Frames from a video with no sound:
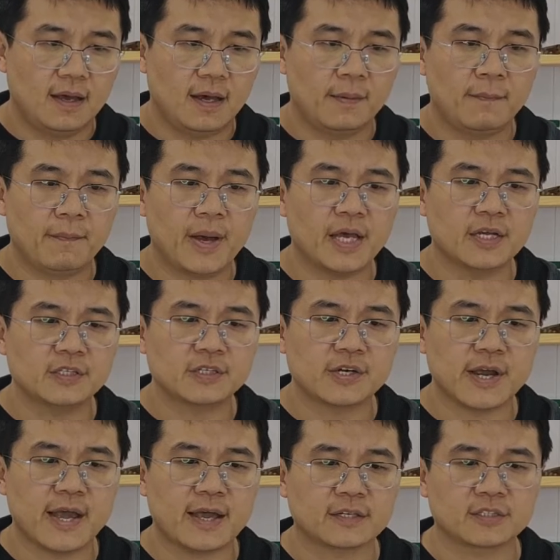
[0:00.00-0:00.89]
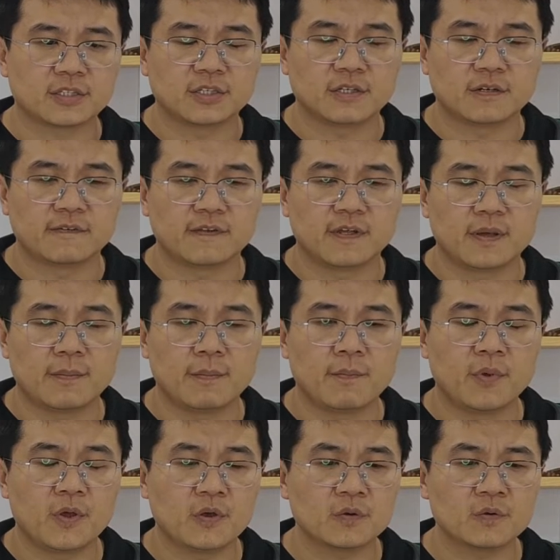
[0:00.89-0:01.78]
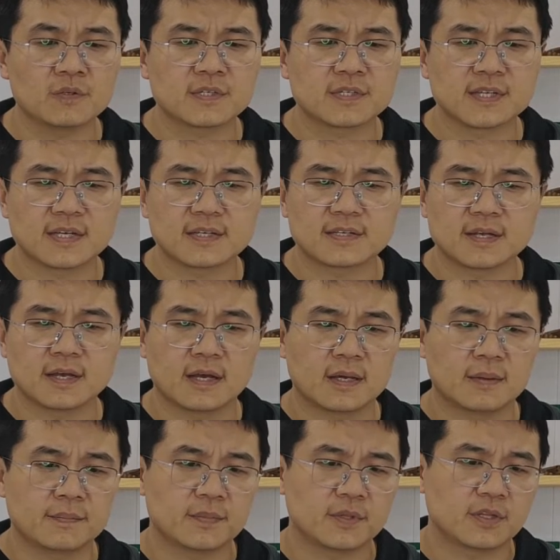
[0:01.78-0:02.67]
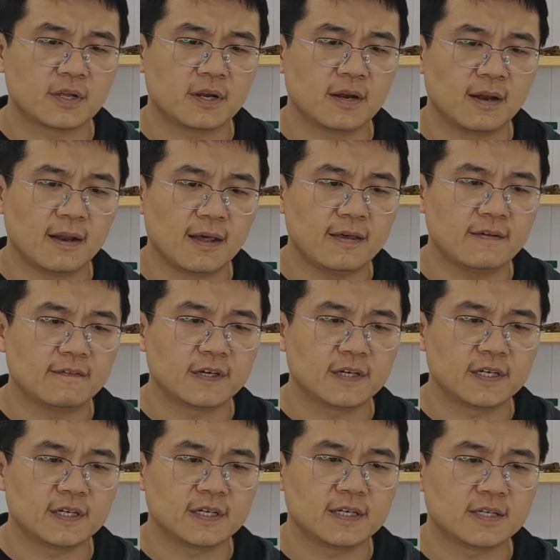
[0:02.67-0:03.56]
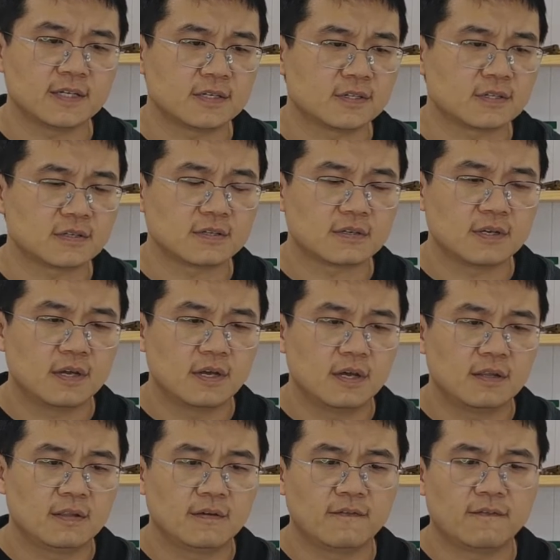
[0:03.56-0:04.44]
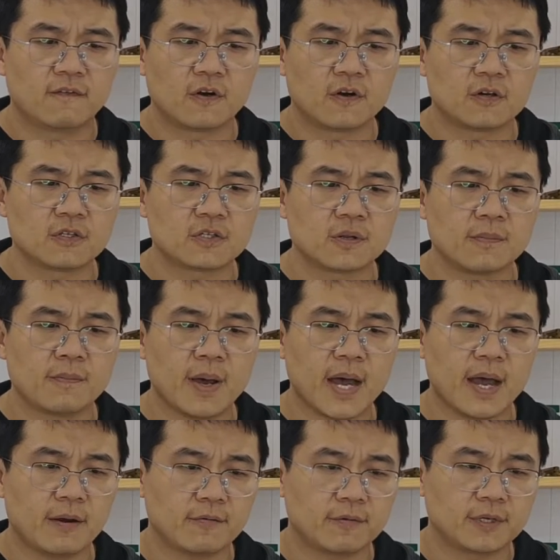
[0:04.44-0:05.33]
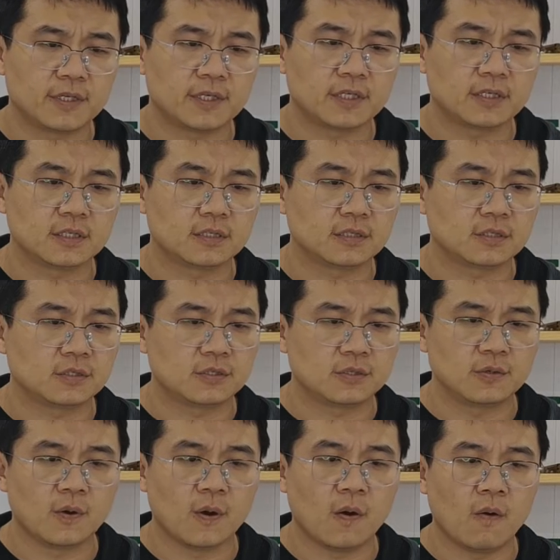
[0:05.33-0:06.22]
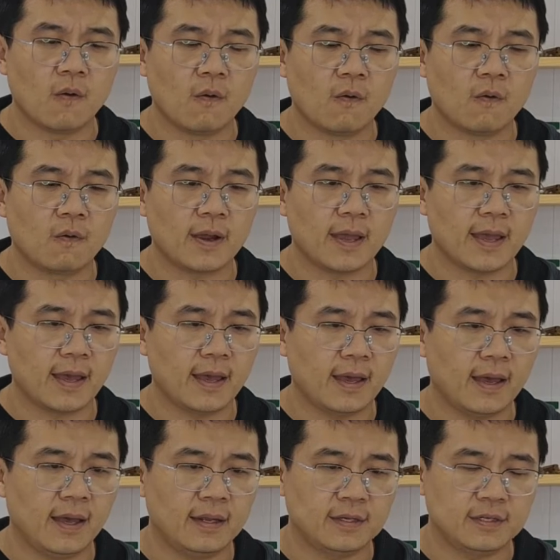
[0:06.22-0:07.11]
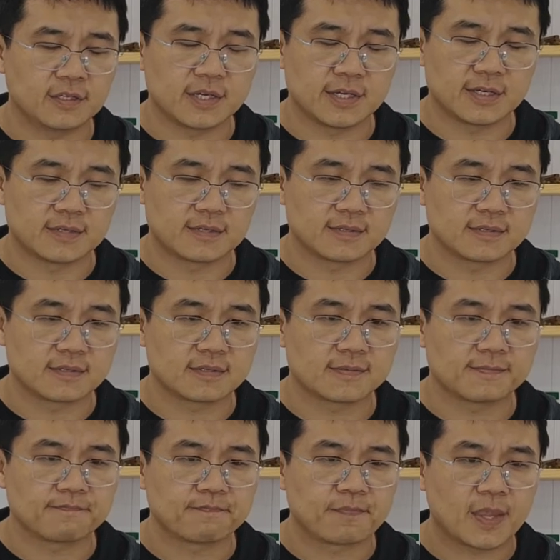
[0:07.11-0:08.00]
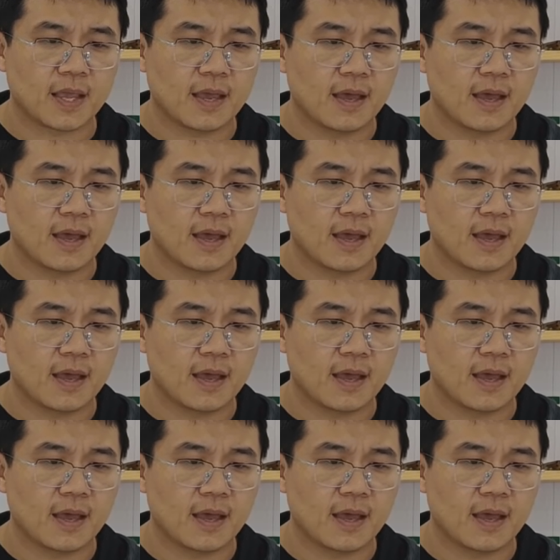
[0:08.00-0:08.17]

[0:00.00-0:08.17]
A major actor of the immune system, the liver is the first barrier to all antigens.